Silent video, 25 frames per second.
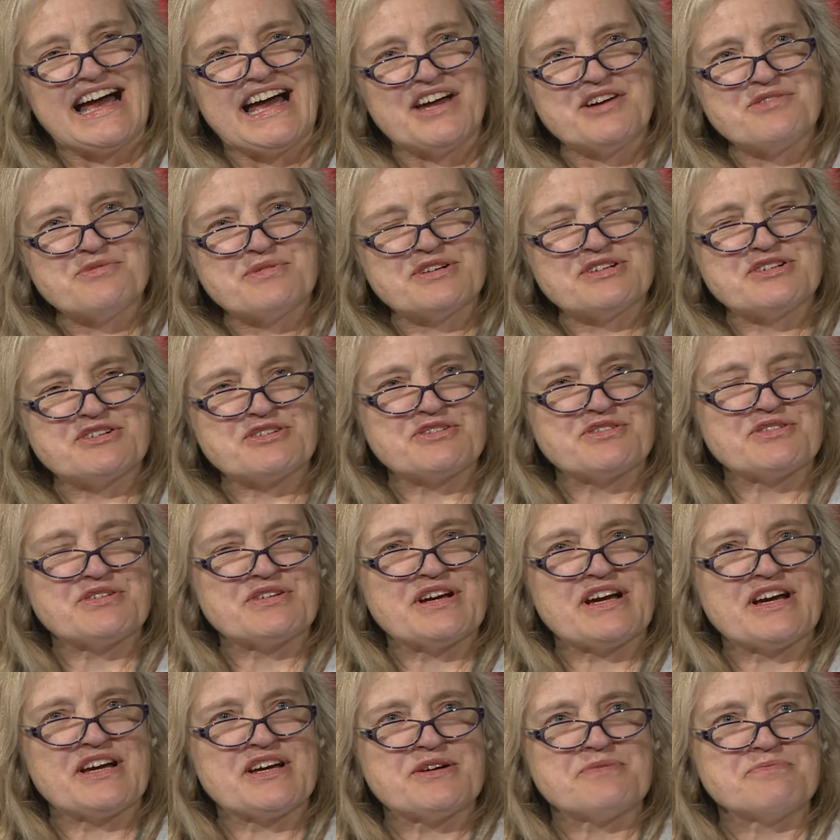I
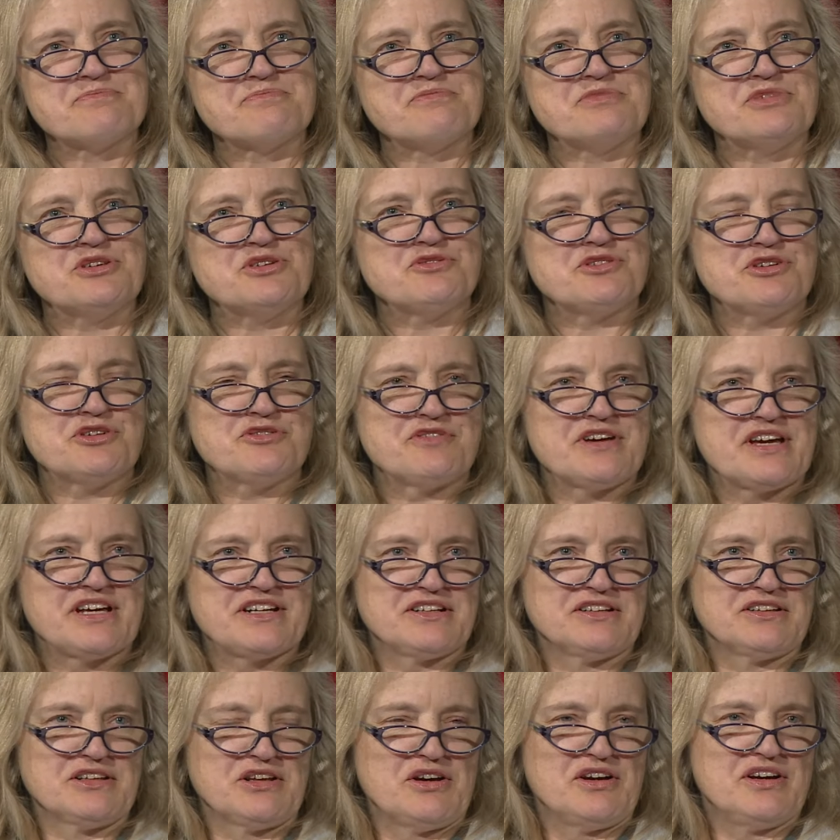wonder, um, you, have
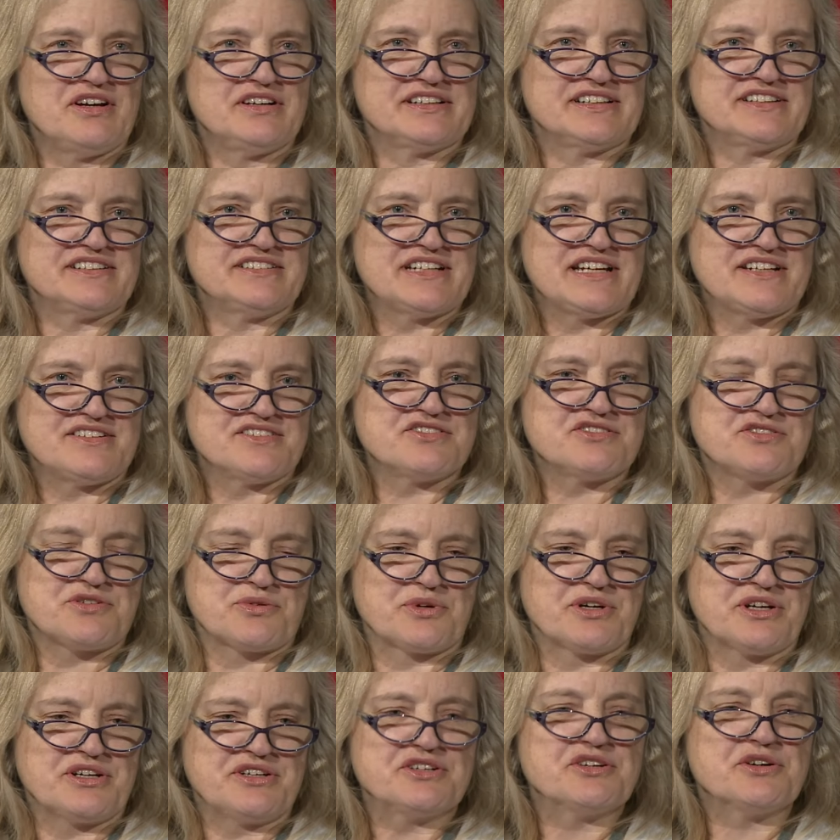had a long and, and,
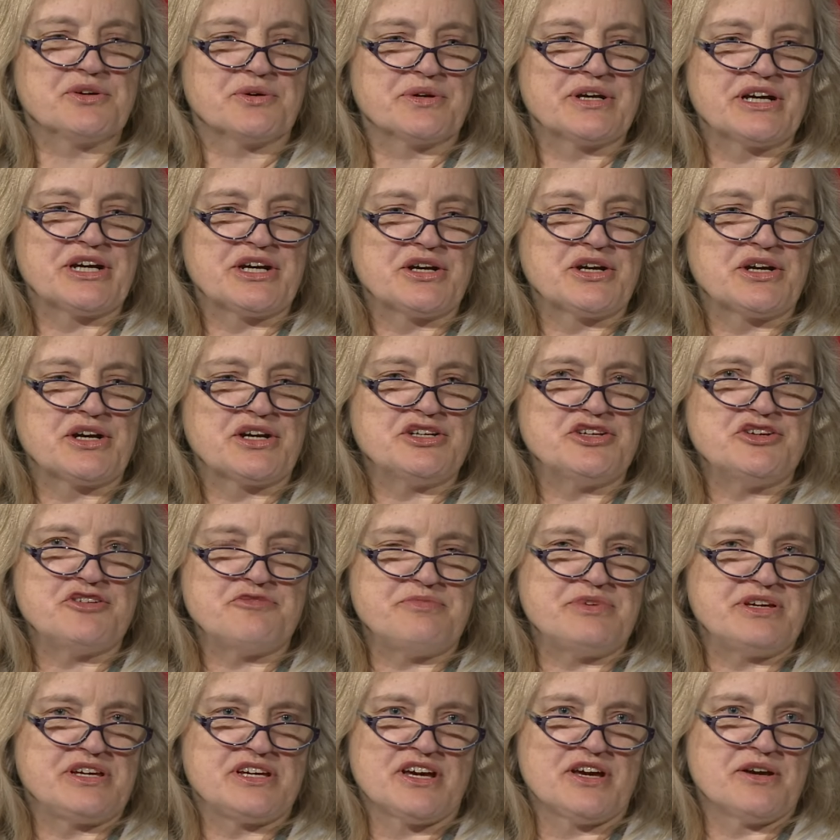storied career and
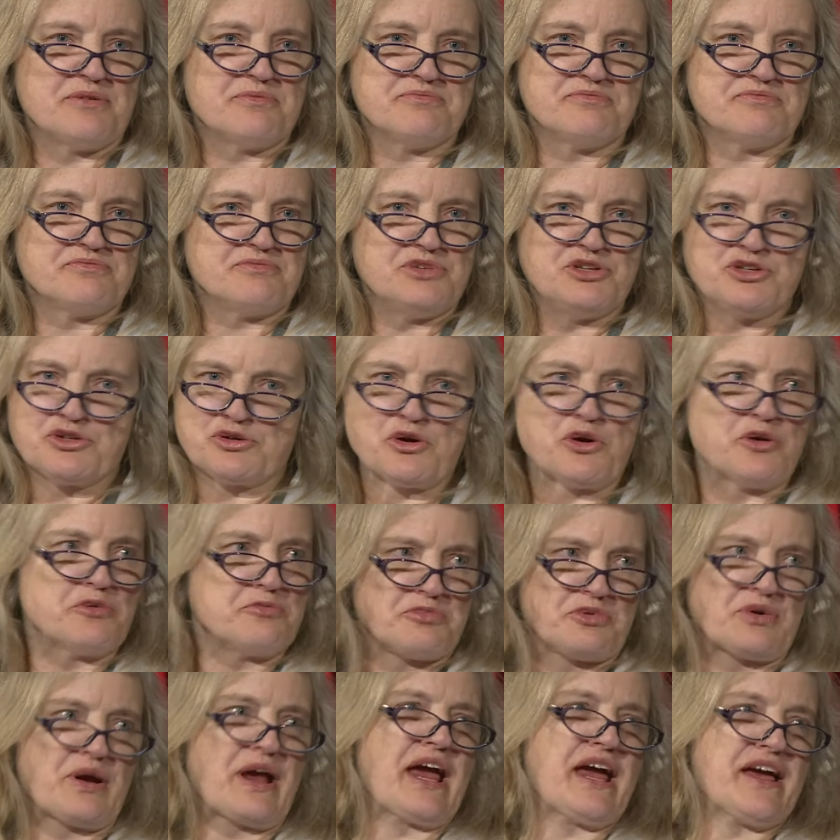you've become your
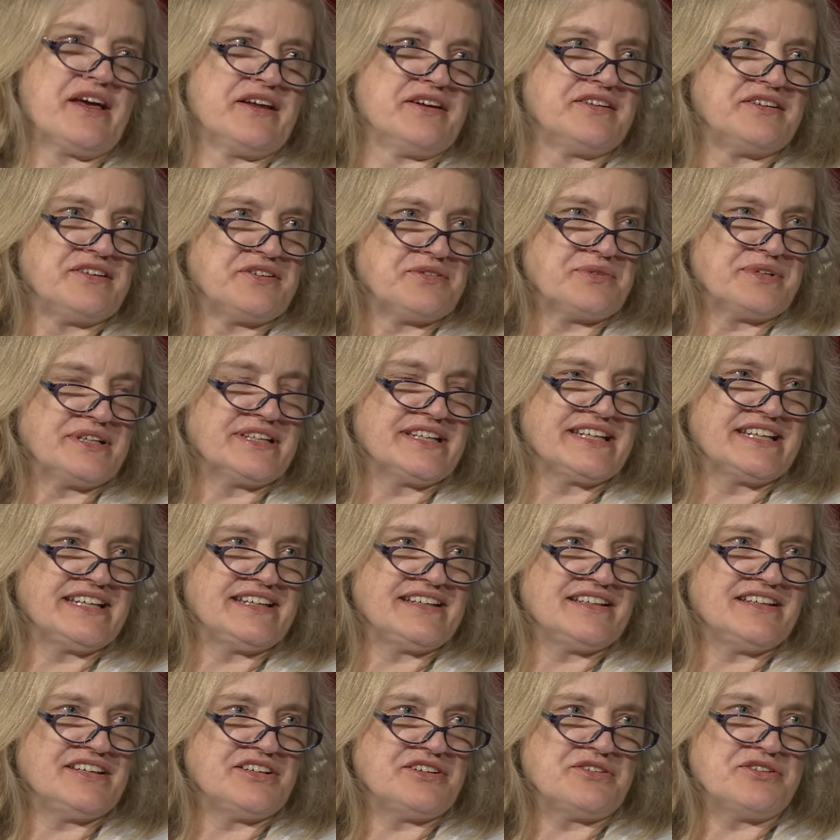own brand,
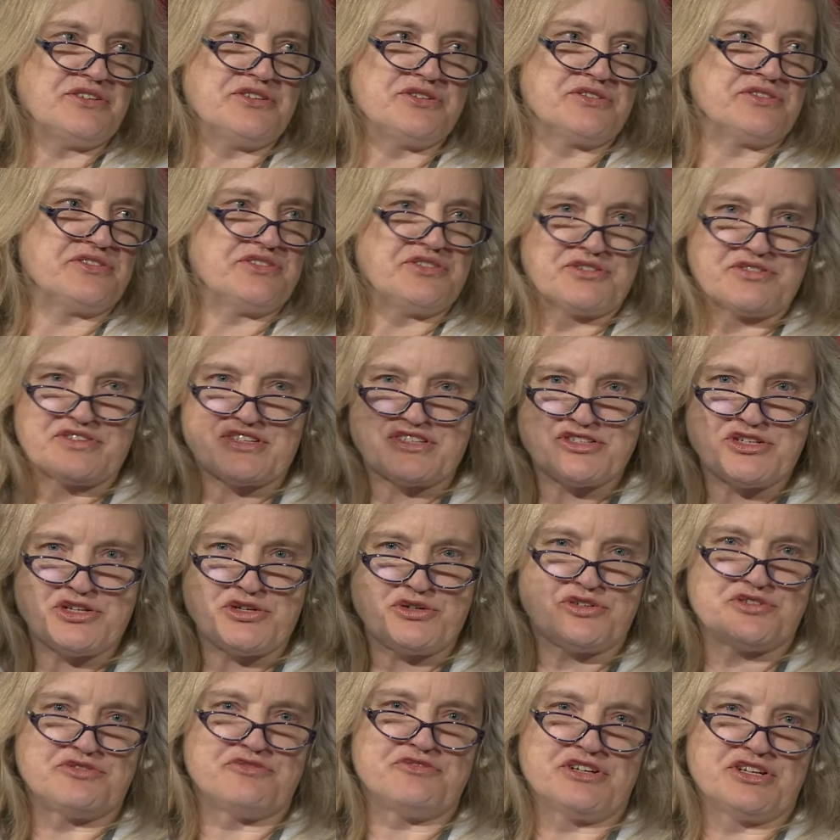really. You know, you're, you're this
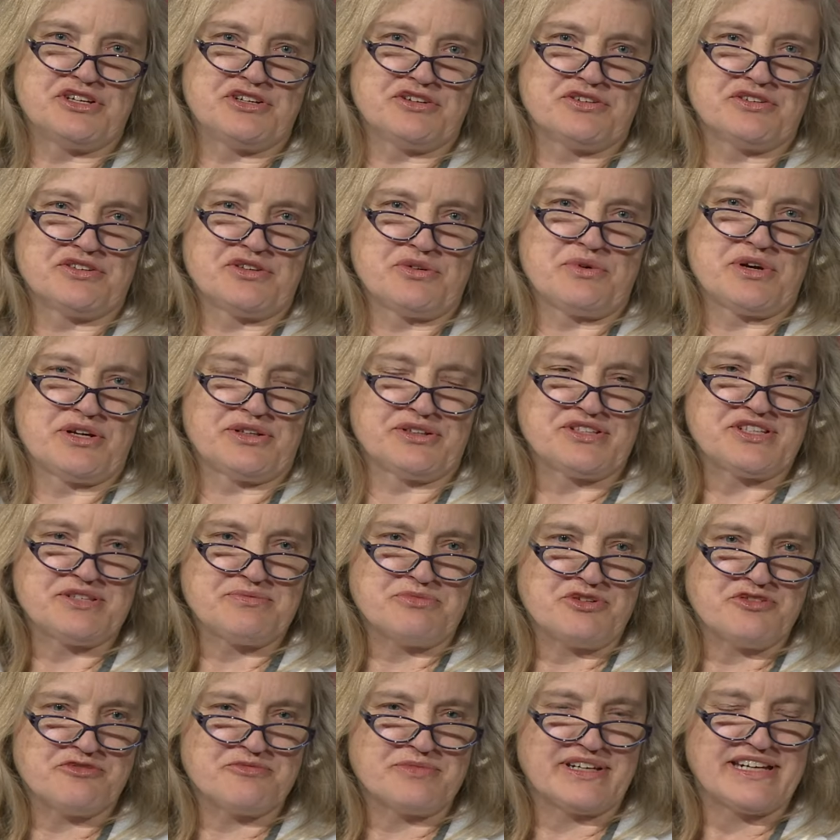huge figure in the
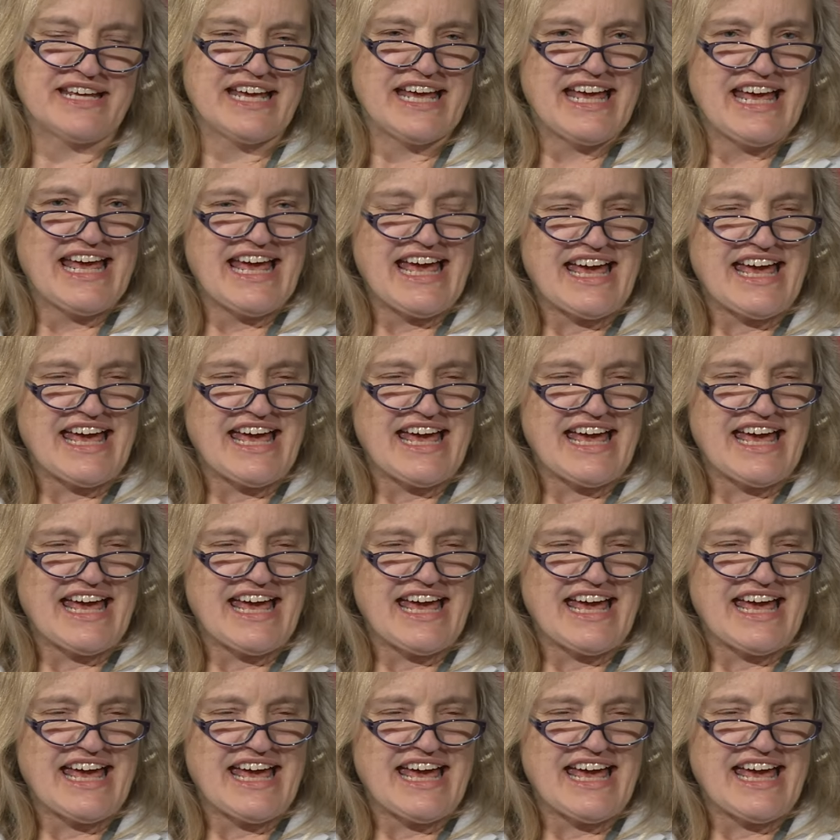wellness movement.